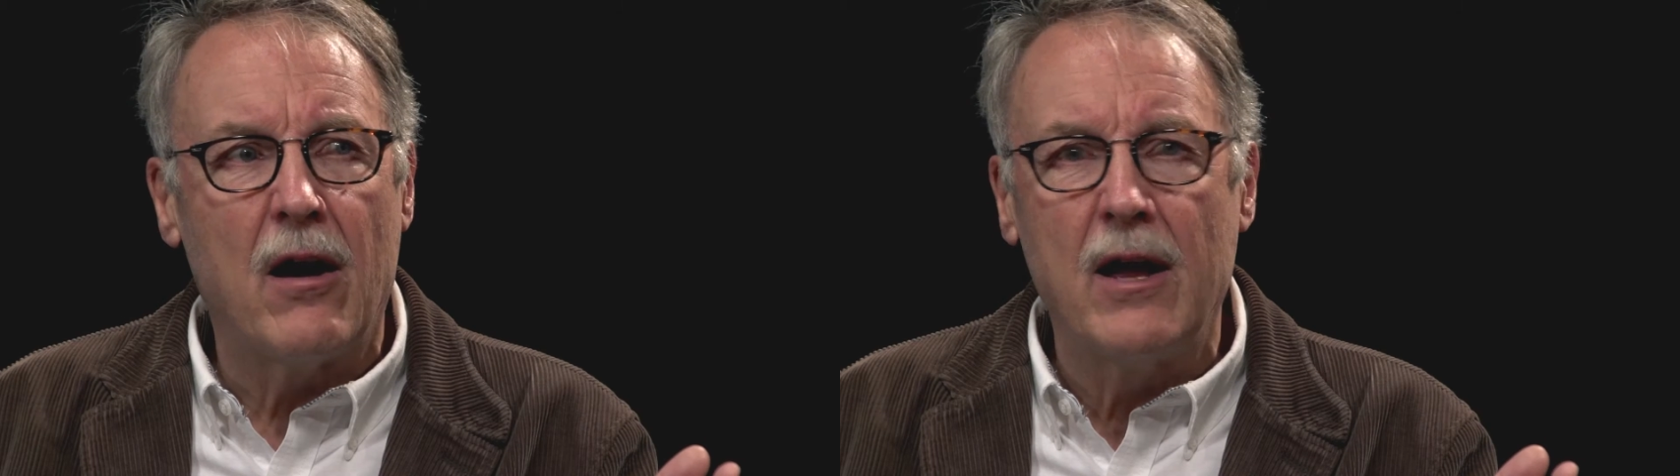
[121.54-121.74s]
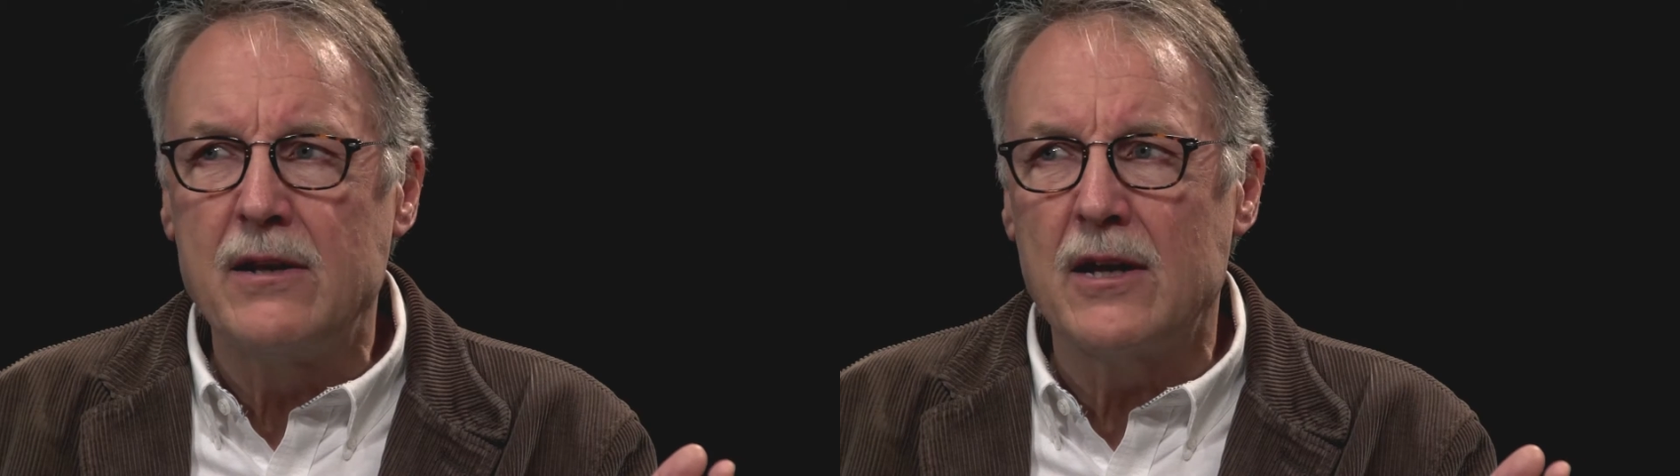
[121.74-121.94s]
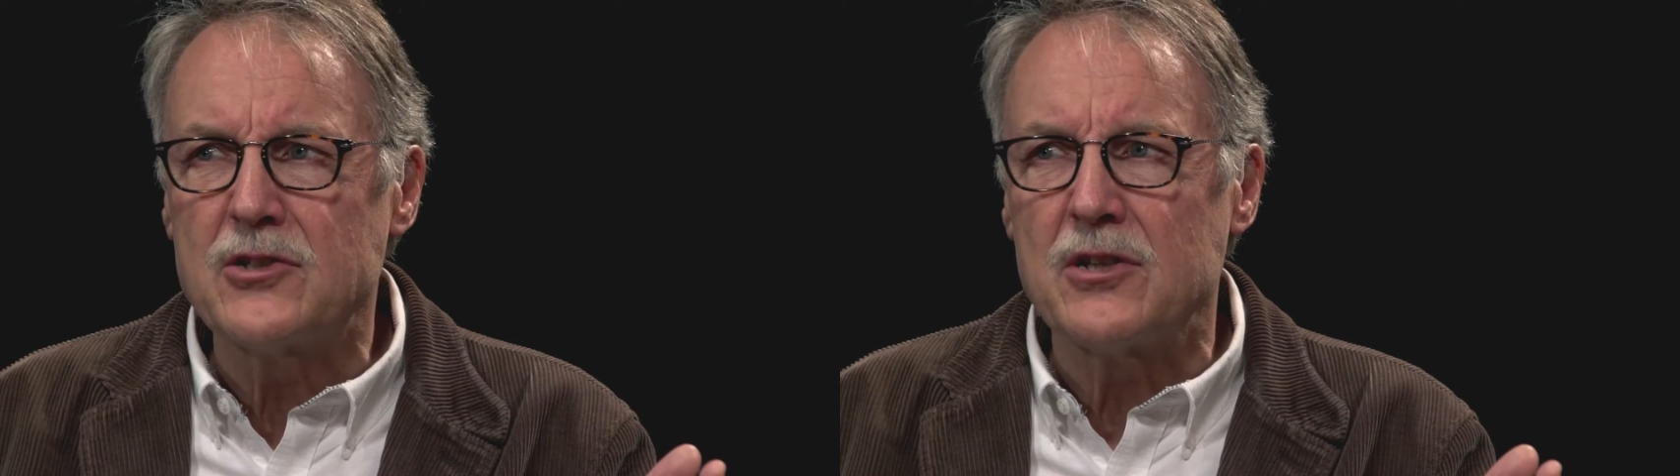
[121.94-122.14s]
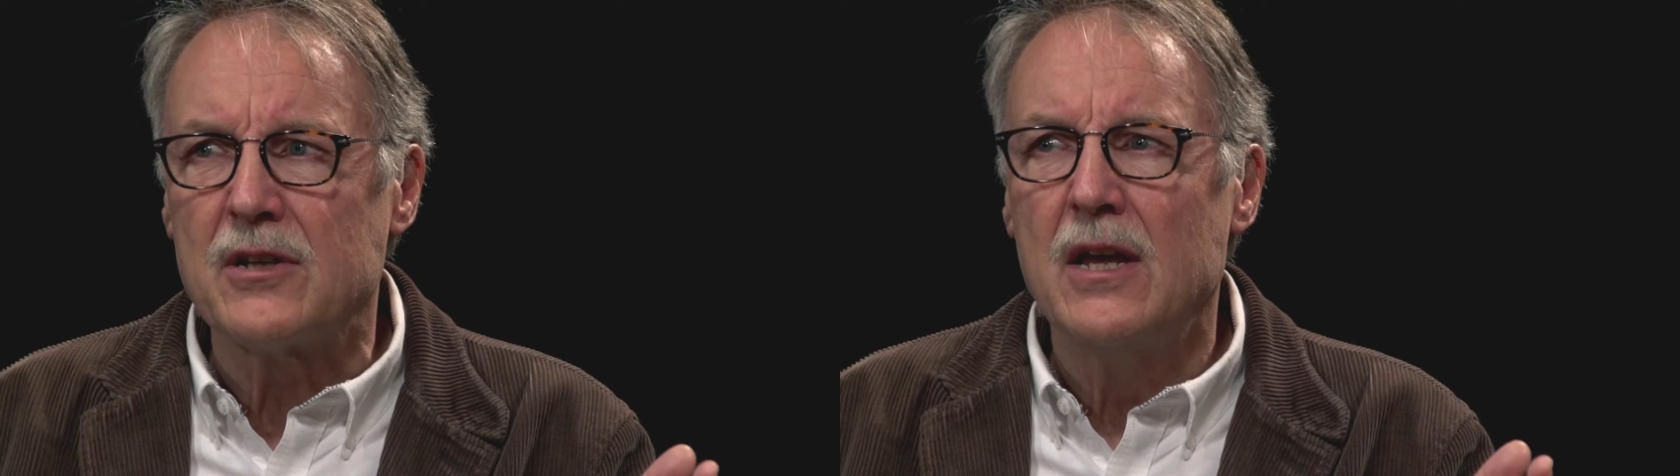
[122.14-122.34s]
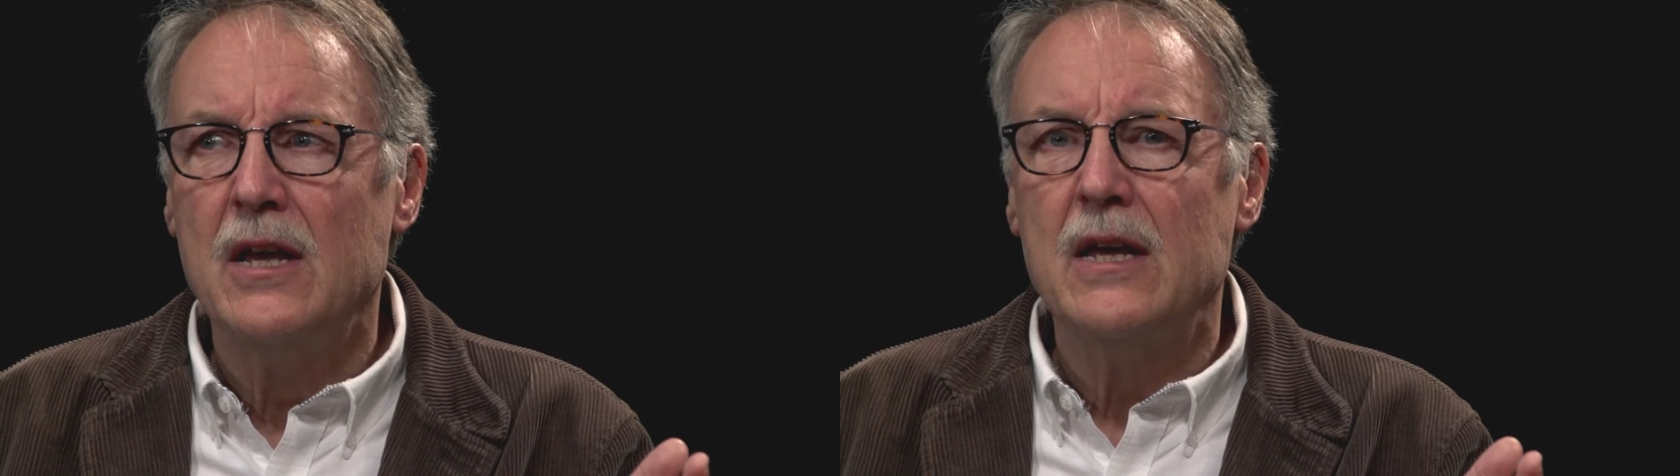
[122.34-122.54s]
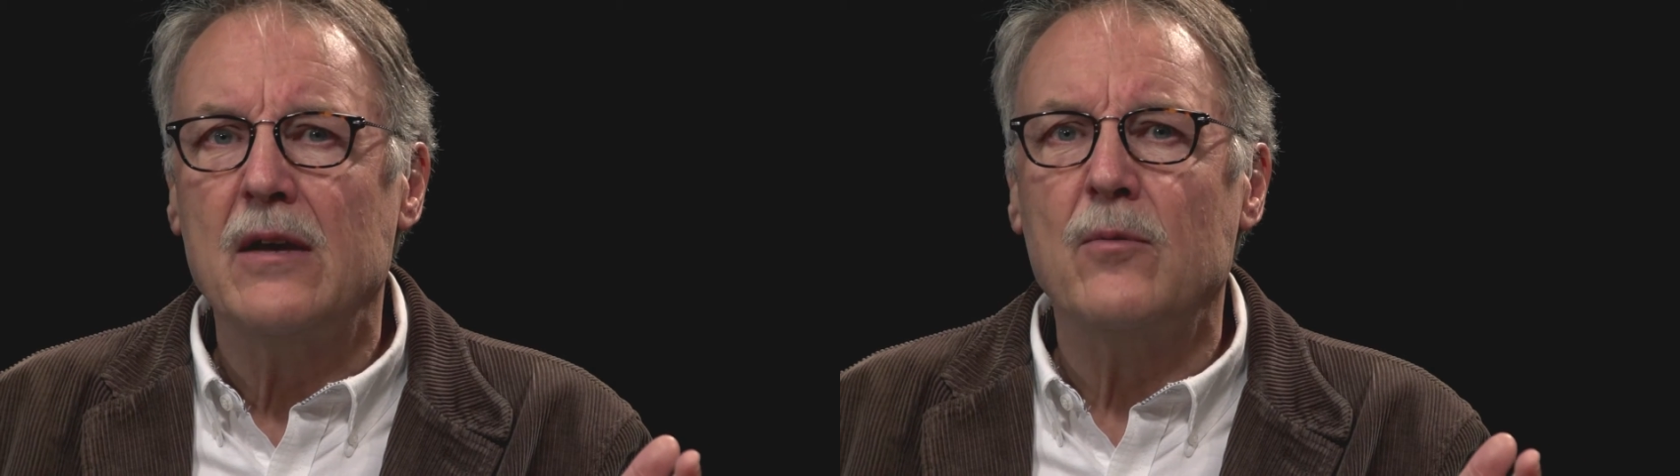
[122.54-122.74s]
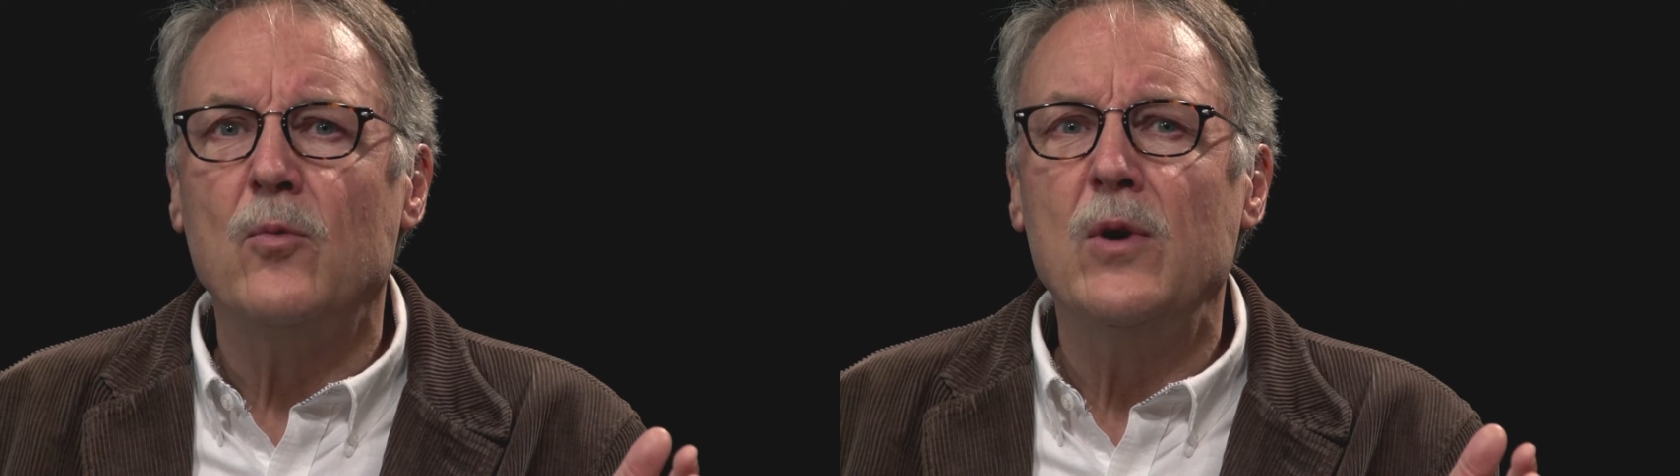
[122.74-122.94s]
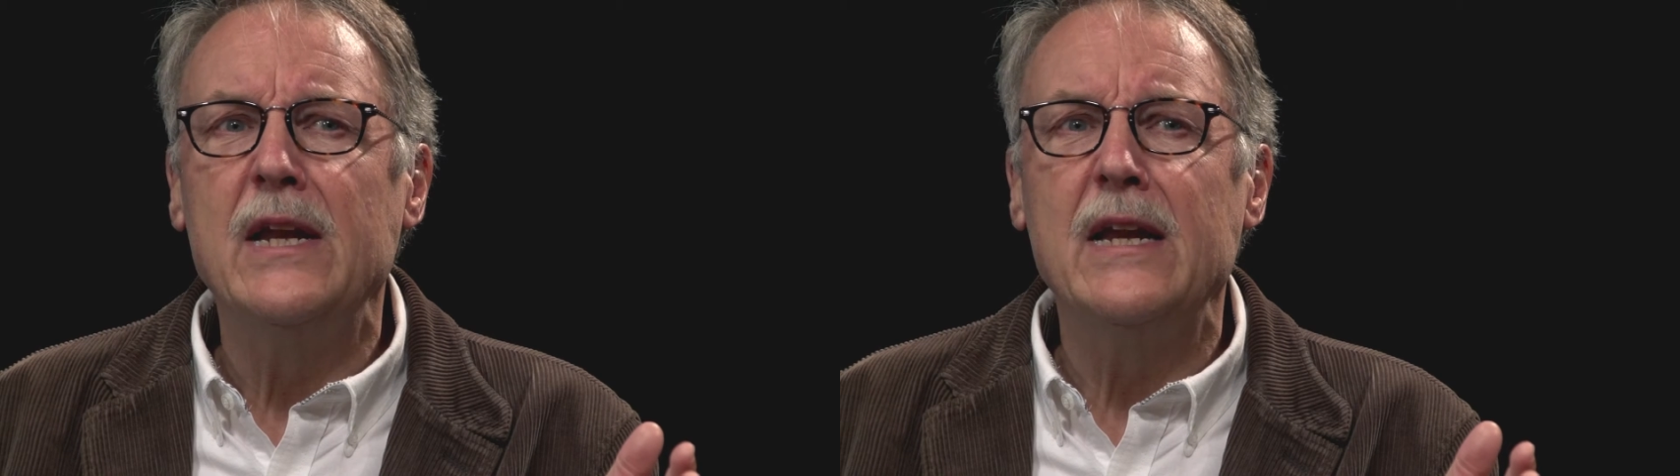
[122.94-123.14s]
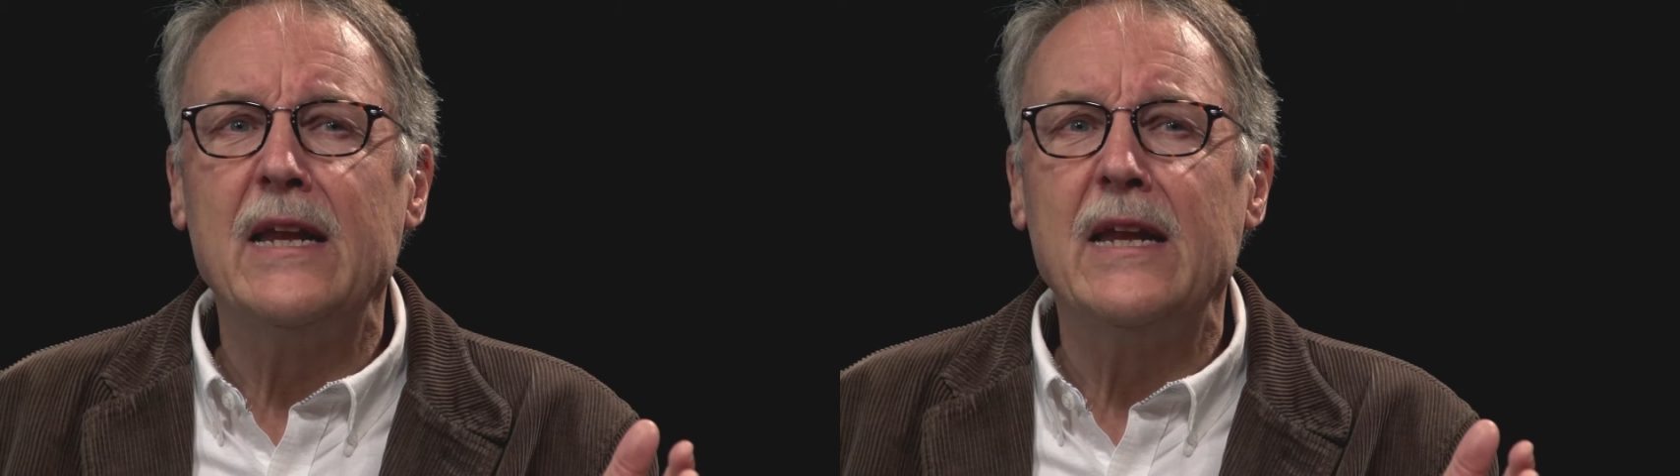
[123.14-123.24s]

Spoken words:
it doesn't. We need